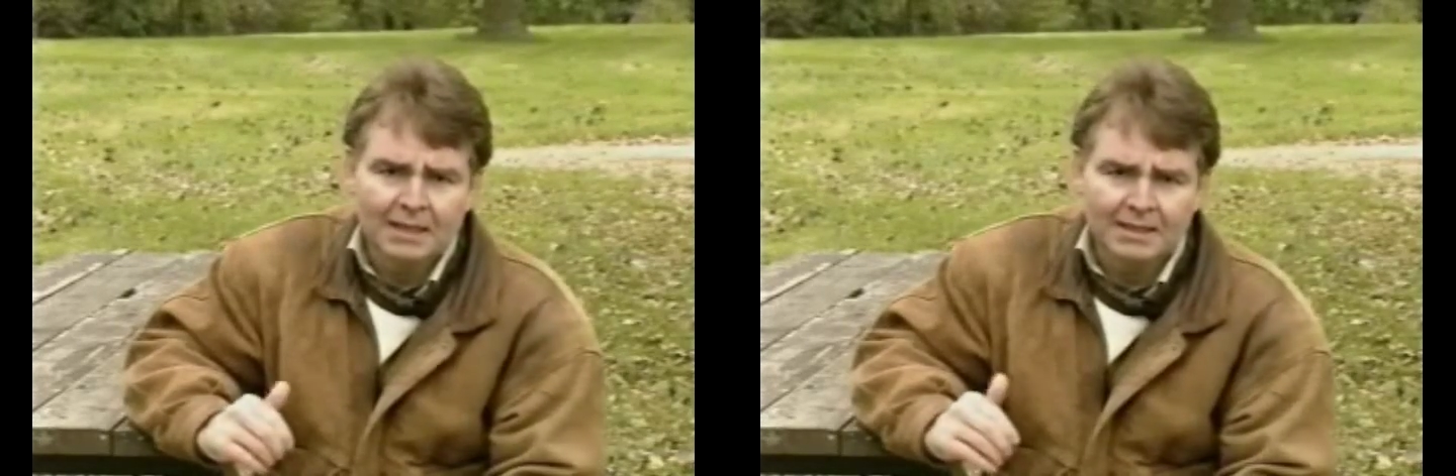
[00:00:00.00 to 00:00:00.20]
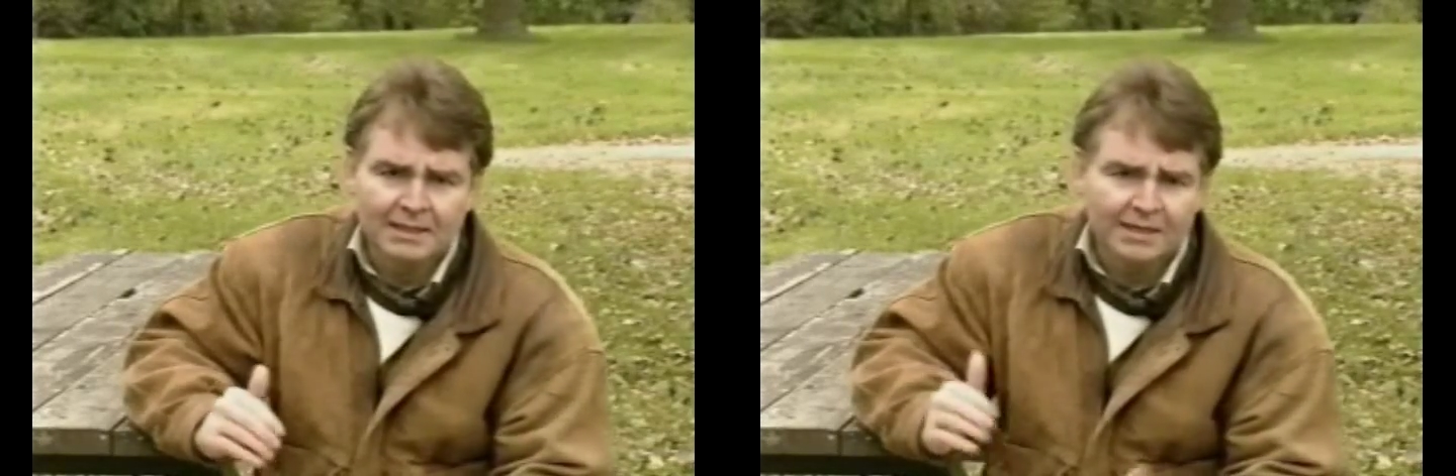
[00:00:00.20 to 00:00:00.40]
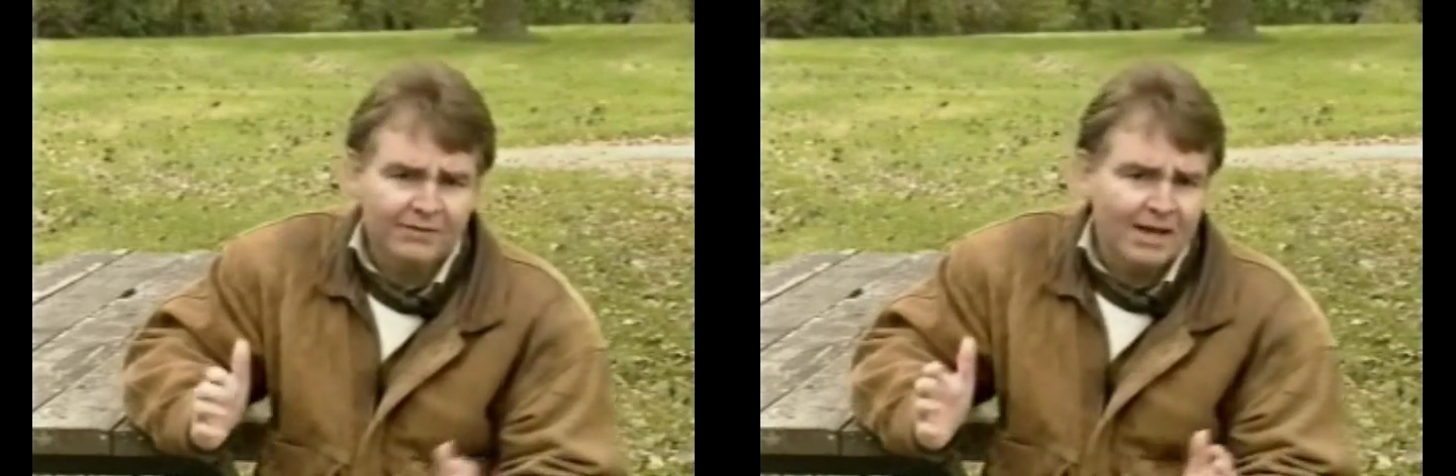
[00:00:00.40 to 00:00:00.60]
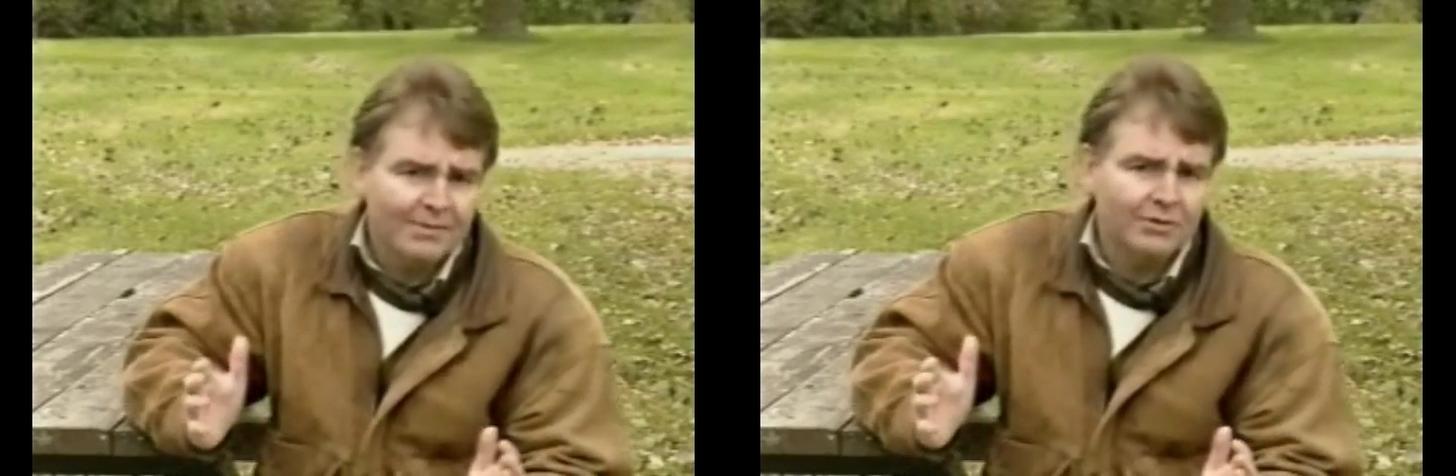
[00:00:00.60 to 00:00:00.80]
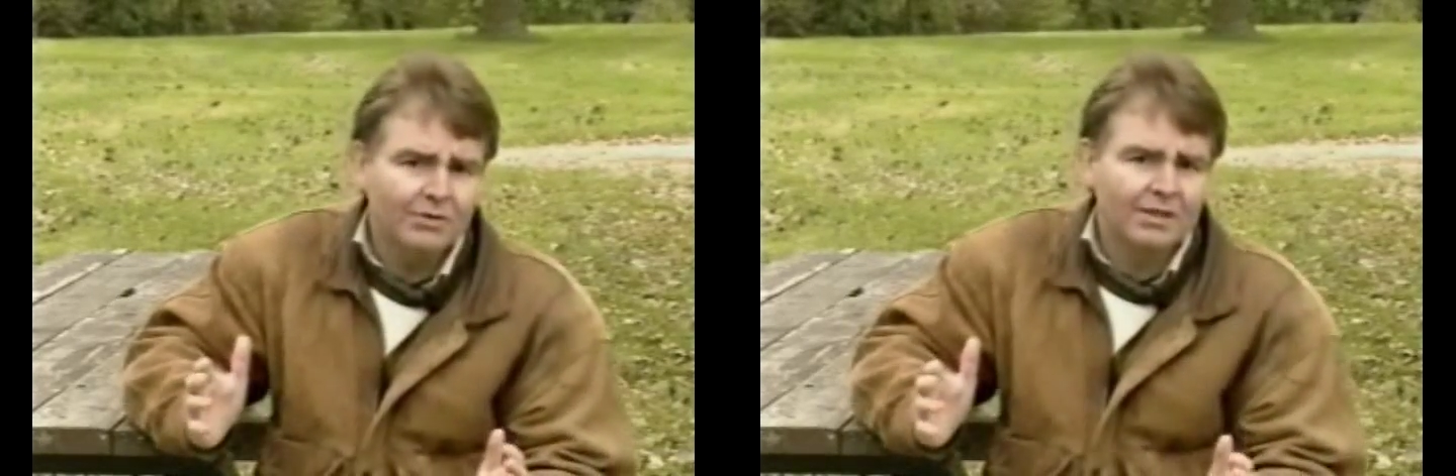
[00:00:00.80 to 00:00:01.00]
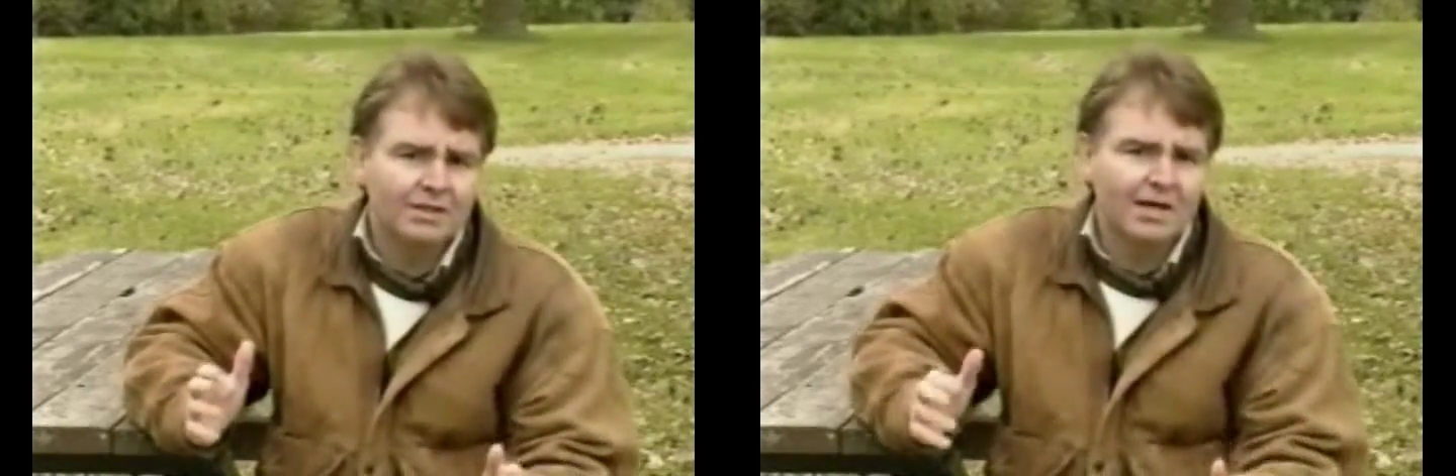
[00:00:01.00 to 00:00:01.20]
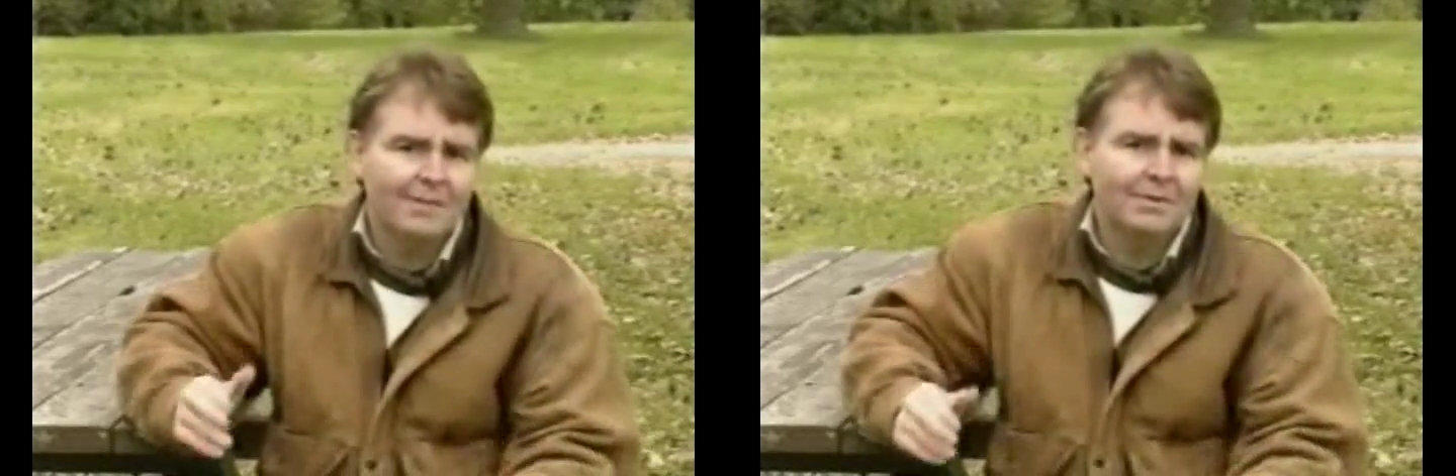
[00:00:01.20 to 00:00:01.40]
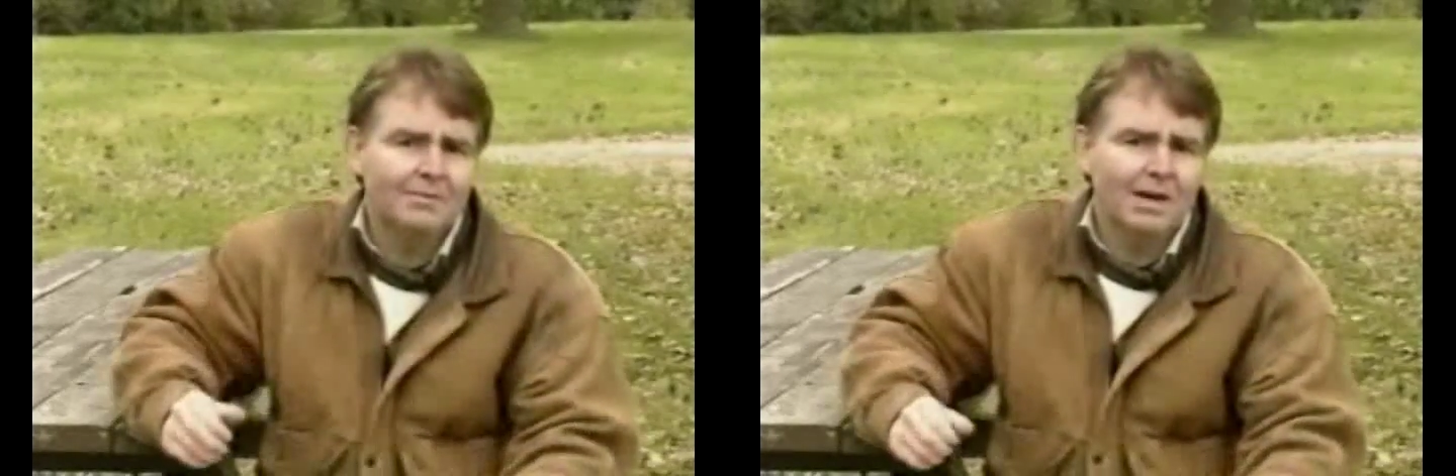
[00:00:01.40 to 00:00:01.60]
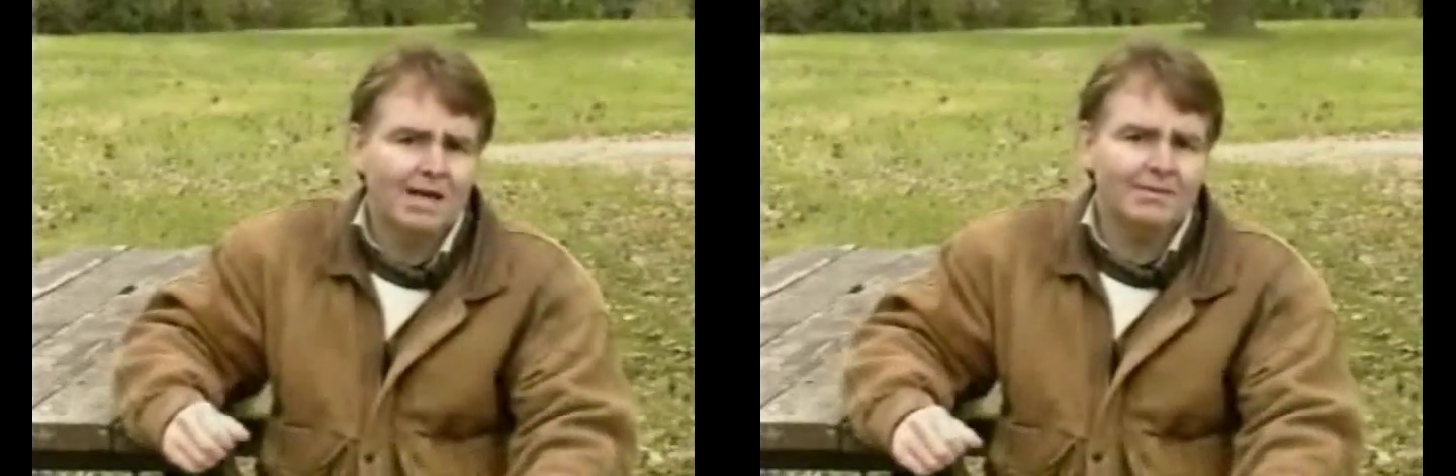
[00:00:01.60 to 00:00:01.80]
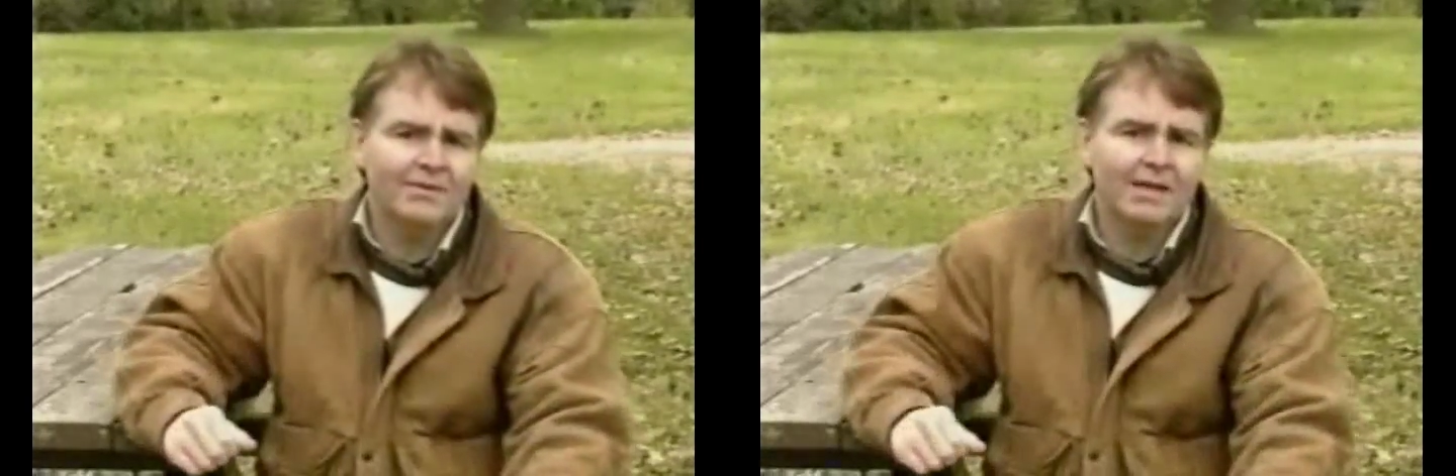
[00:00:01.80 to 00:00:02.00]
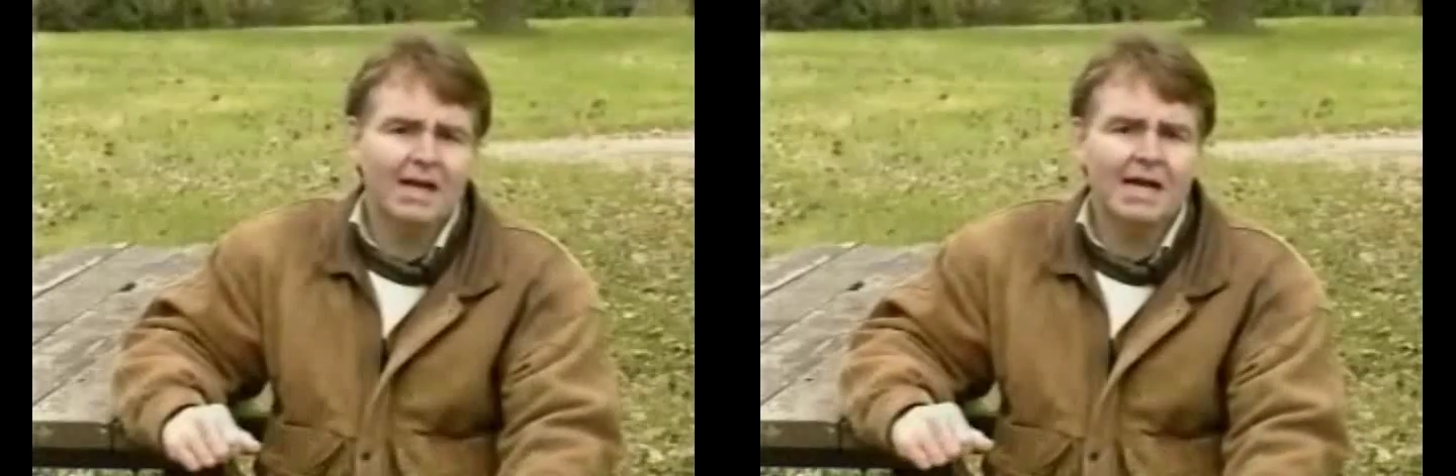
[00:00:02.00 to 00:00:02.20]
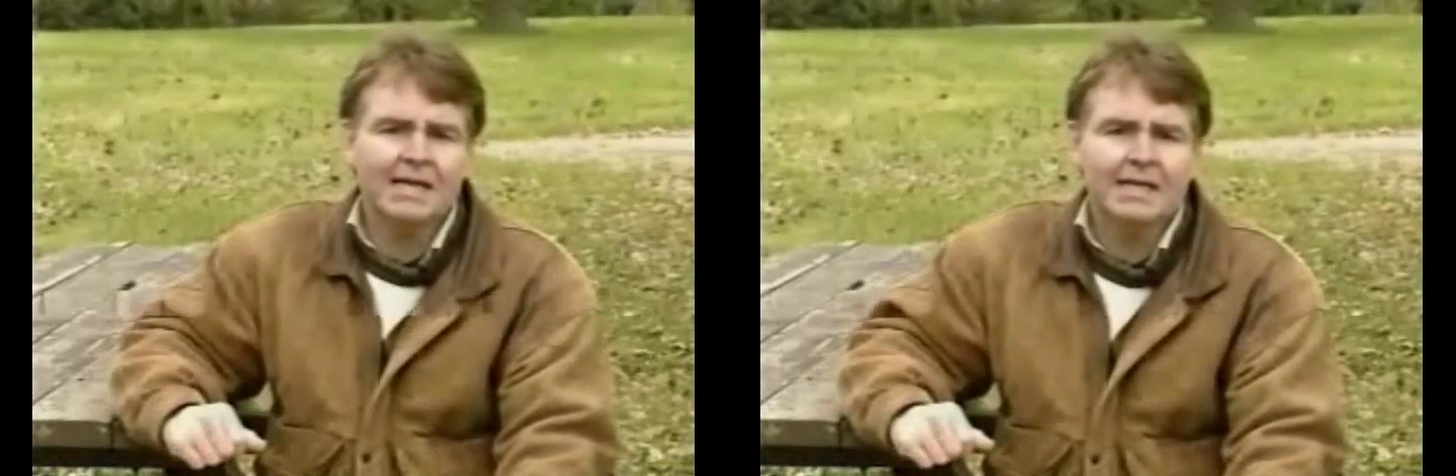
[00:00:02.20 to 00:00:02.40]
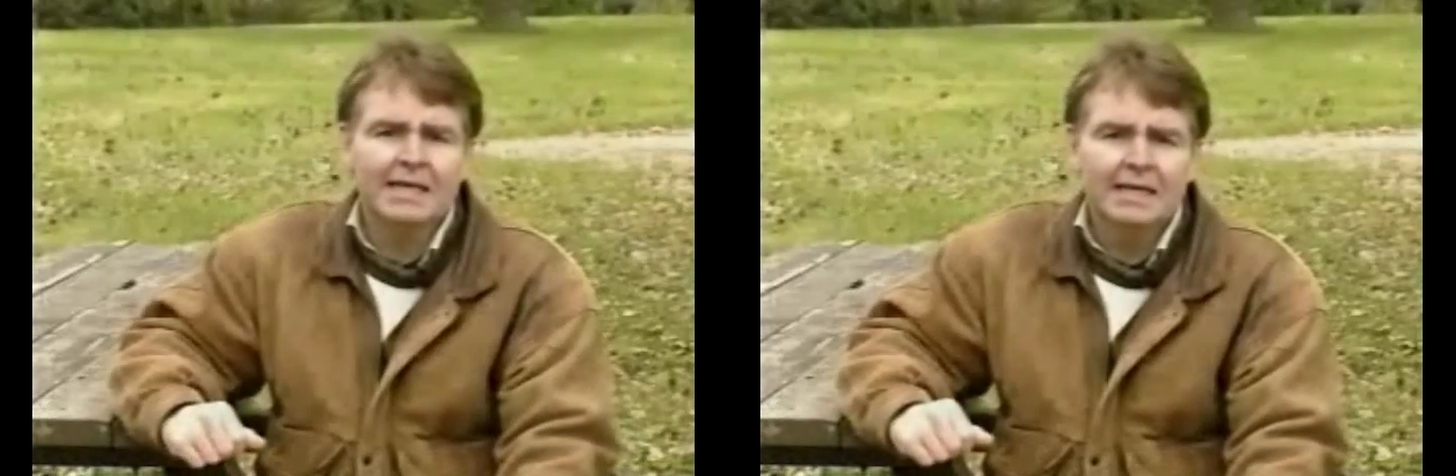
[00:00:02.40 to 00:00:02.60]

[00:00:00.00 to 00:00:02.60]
Identify between the top and bottom of the eye